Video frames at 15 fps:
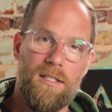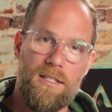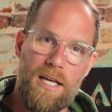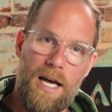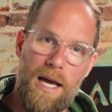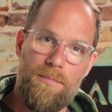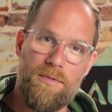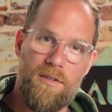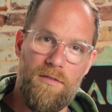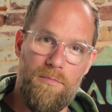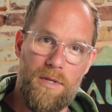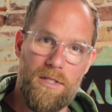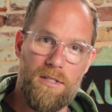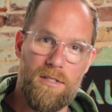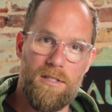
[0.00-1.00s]
types of
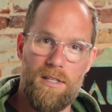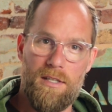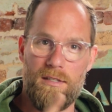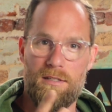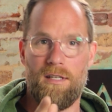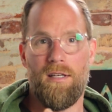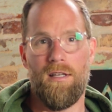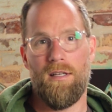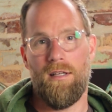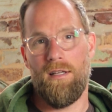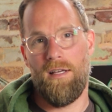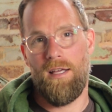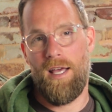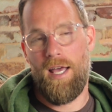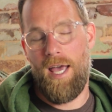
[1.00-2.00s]
businesses
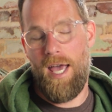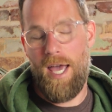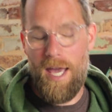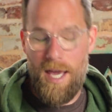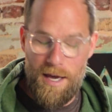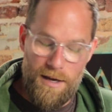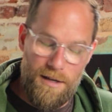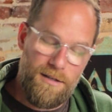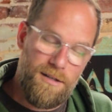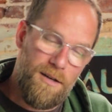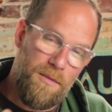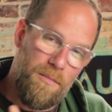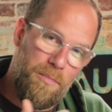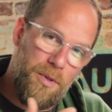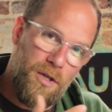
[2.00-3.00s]
and
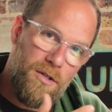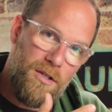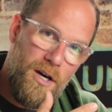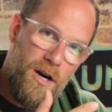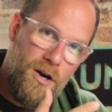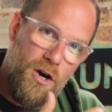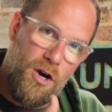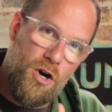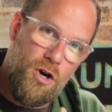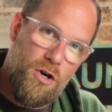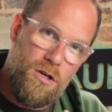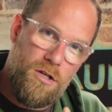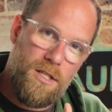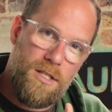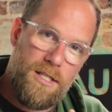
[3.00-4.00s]
build our
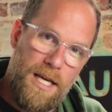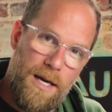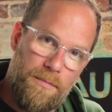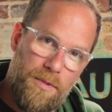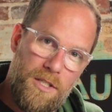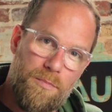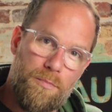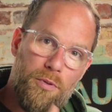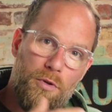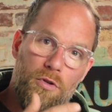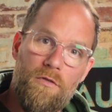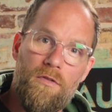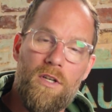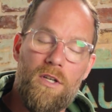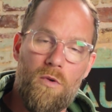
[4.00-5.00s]
own templates
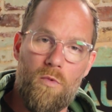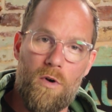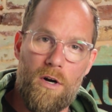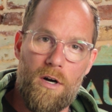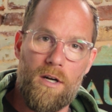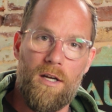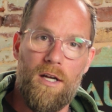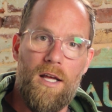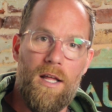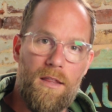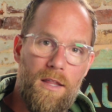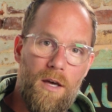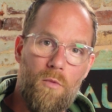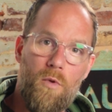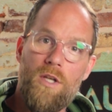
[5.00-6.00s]
proven to work,
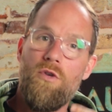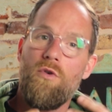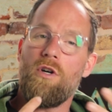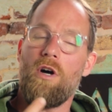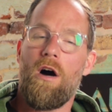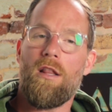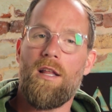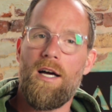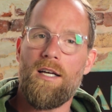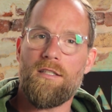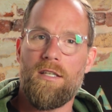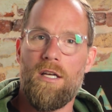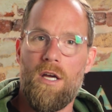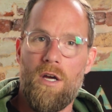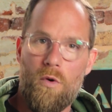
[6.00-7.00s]
that when you call
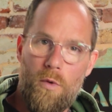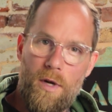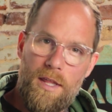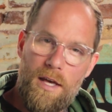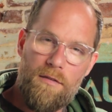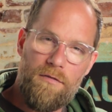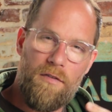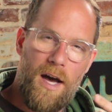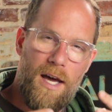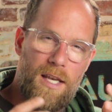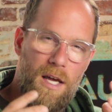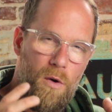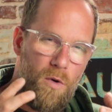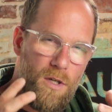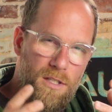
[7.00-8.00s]
us, we then find
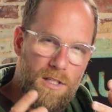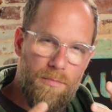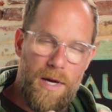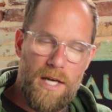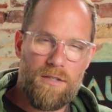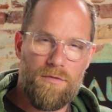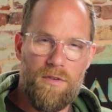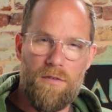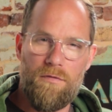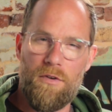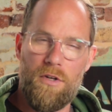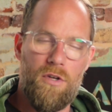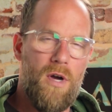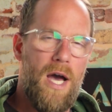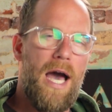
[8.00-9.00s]
out what's the best fit for
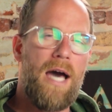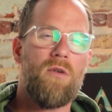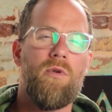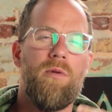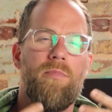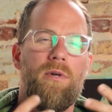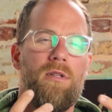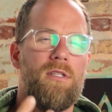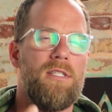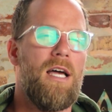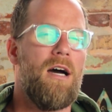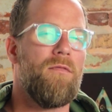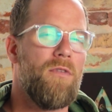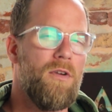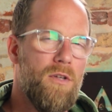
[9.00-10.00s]
you. How do we build this
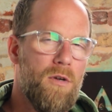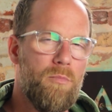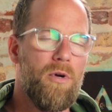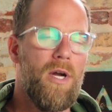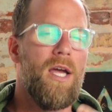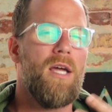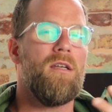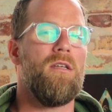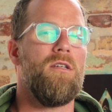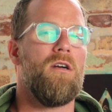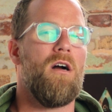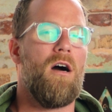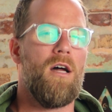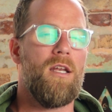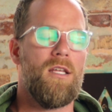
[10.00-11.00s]
out for your brand and
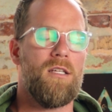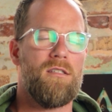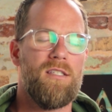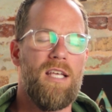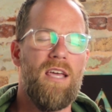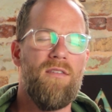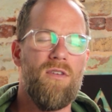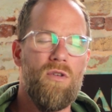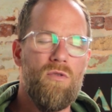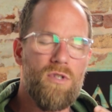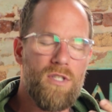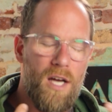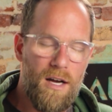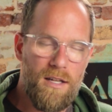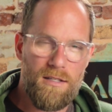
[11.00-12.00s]
your audience, saving you
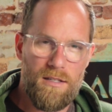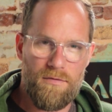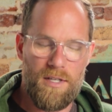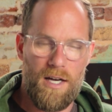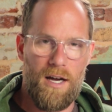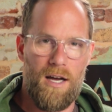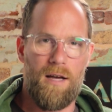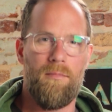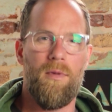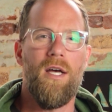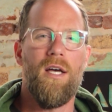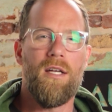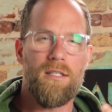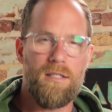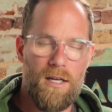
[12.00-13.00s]
tons of time,
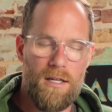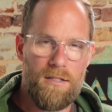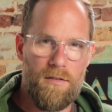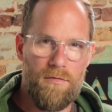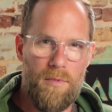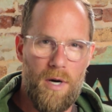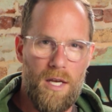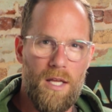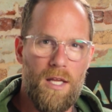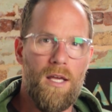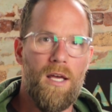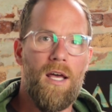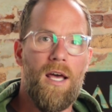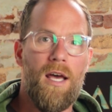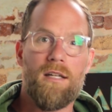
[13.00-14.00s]
tons of money,
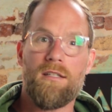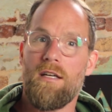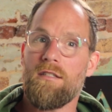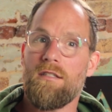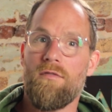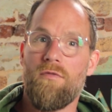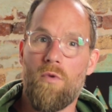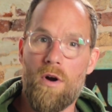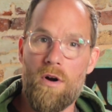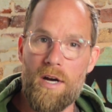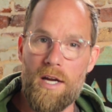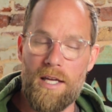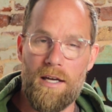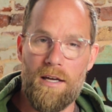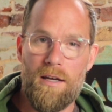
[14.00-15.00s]
and tons of
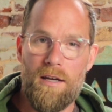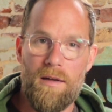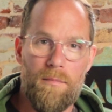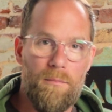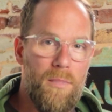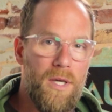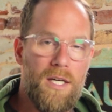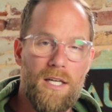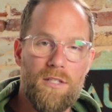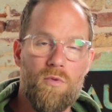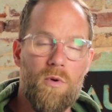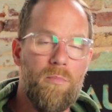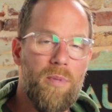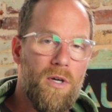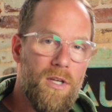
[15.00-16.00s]
worry, because
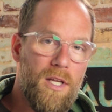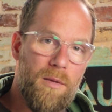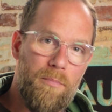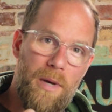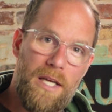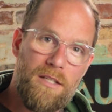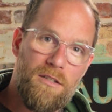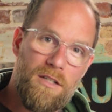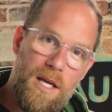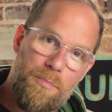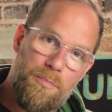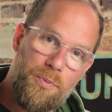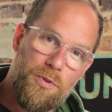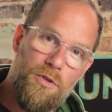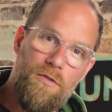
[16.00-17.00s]
we're building based on a
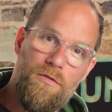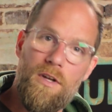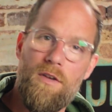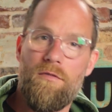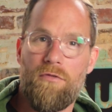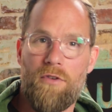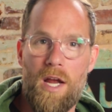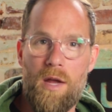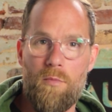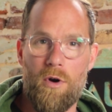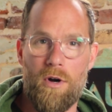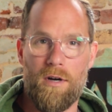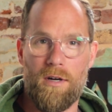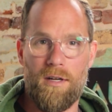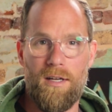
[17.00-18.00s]
proven
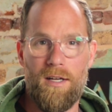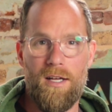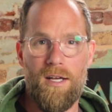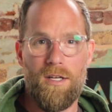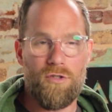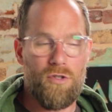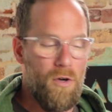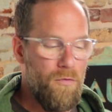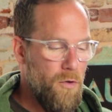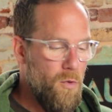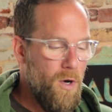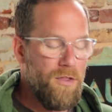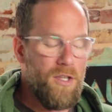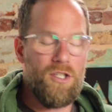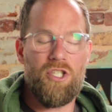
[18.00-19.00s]
framework. So if you
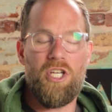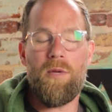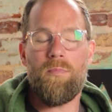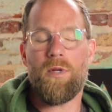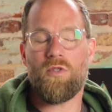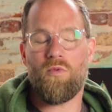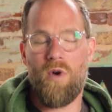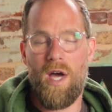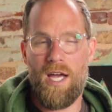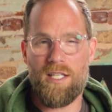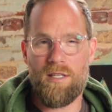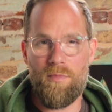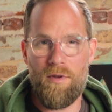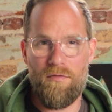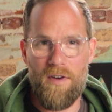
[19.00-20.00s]
want the cheapest way
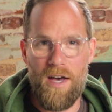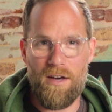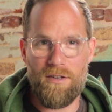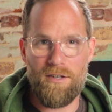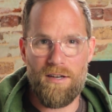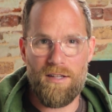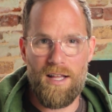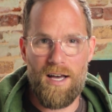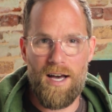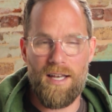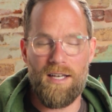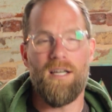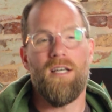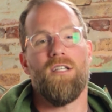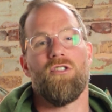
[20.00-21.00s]
to be found
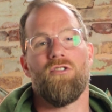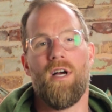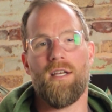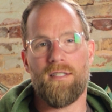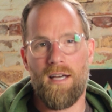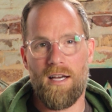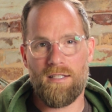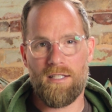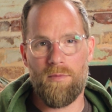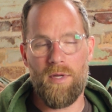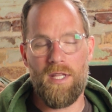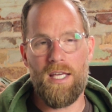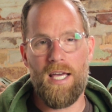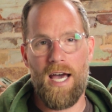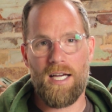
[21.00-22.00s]
online, trust us to be
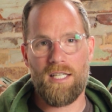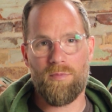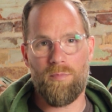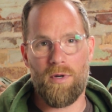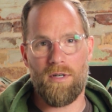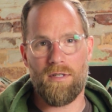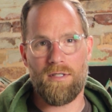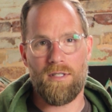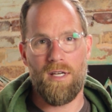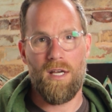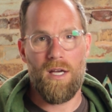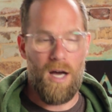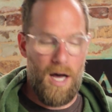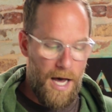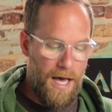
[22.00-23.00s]
the experts.
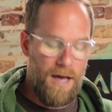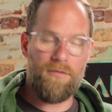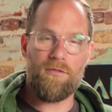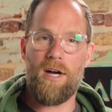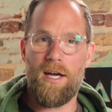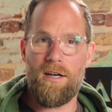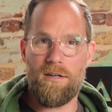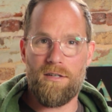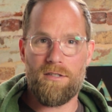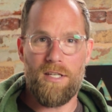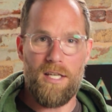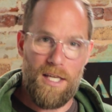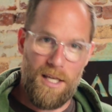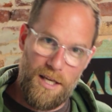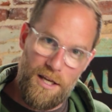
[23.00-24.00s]
I have writers
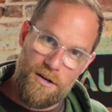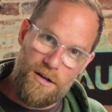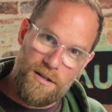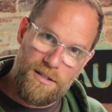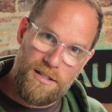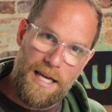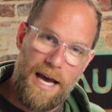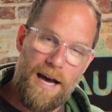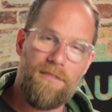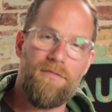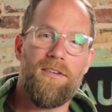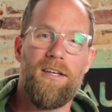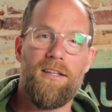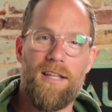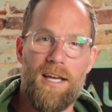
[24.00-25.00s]
here on staff
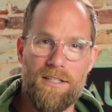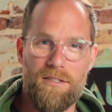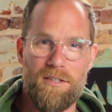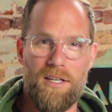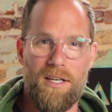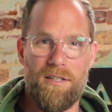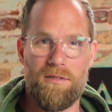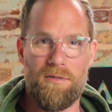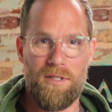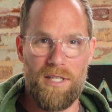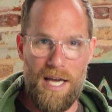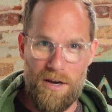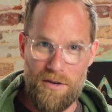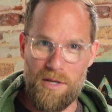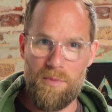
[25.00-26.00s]
in Lancaster
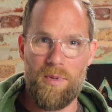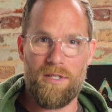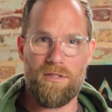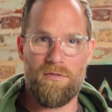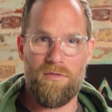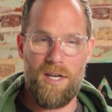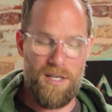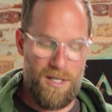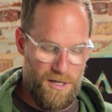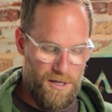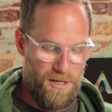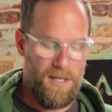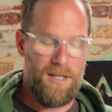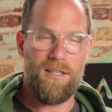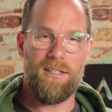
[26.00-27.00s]
County, Pennsylvania,
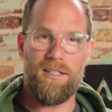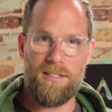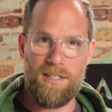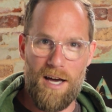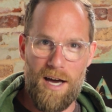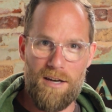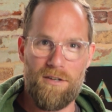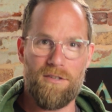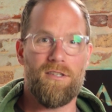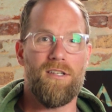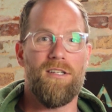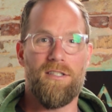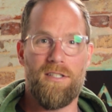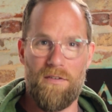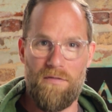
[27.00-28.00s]
designers,
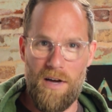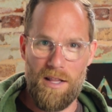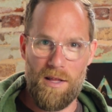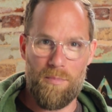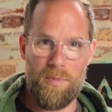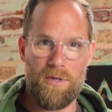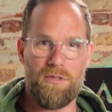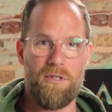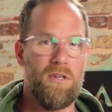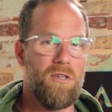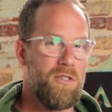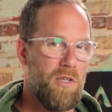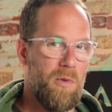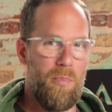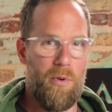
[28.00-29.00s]
developers,
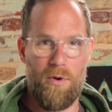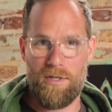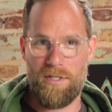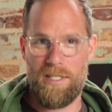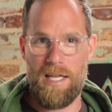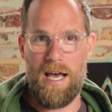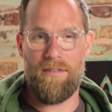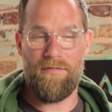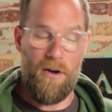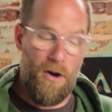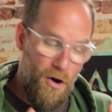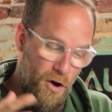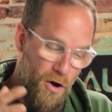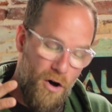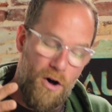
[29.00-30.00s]
support staff,
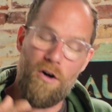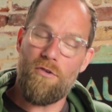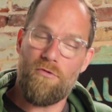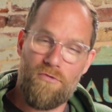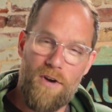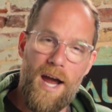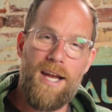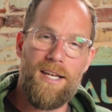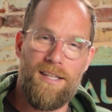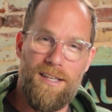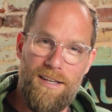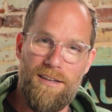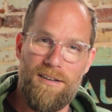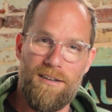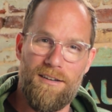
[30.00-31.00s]
all right
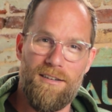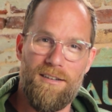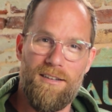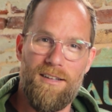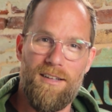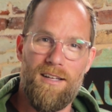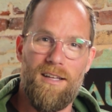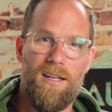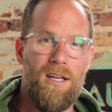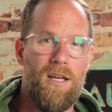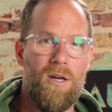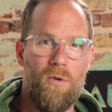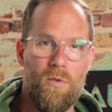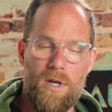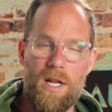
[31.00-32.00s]
here.
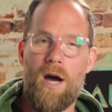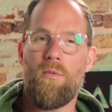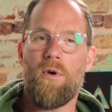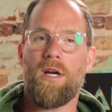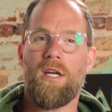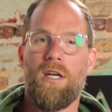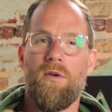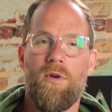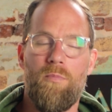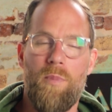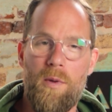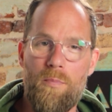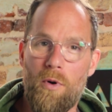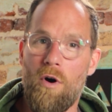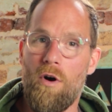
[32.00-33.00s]
We're not working with
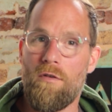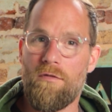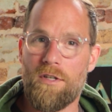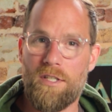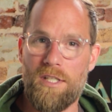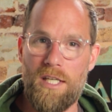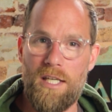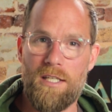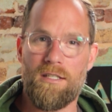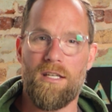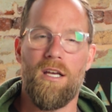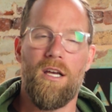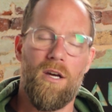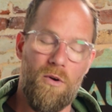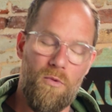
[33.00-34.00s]
people overseas.
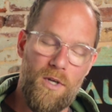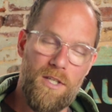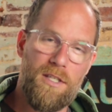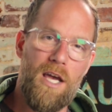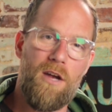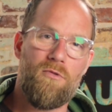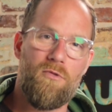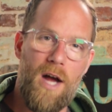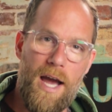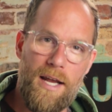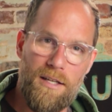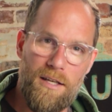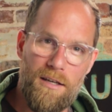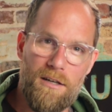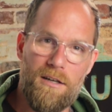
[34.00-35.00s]
We stay right
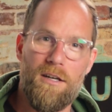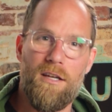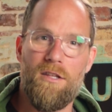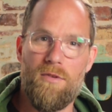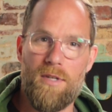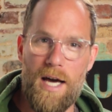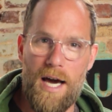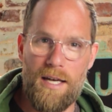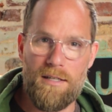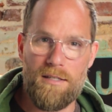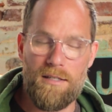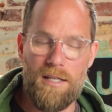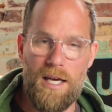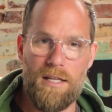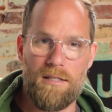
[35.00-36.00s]
here in the United
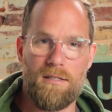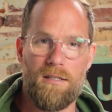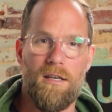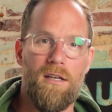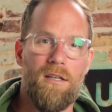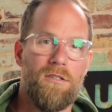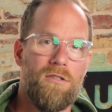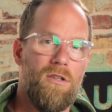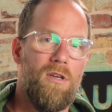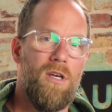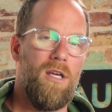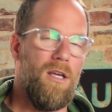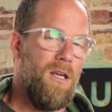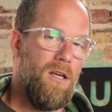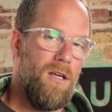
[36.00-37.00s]
States so
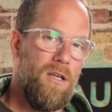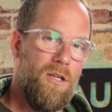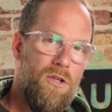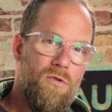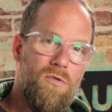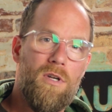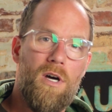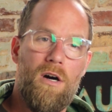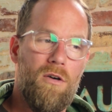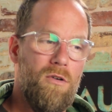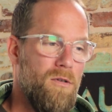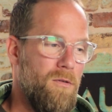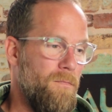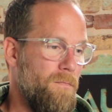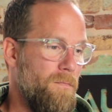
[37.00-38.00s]
that you
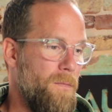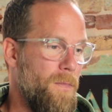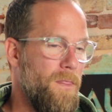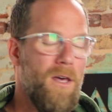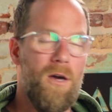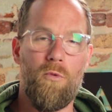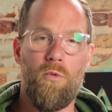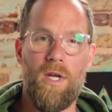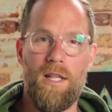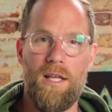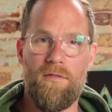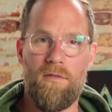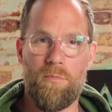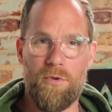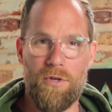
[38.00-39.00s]
know that we
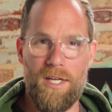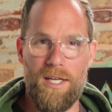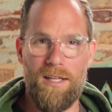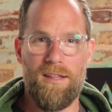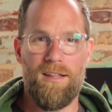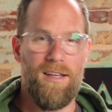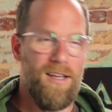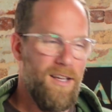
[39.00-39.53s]
live and breathe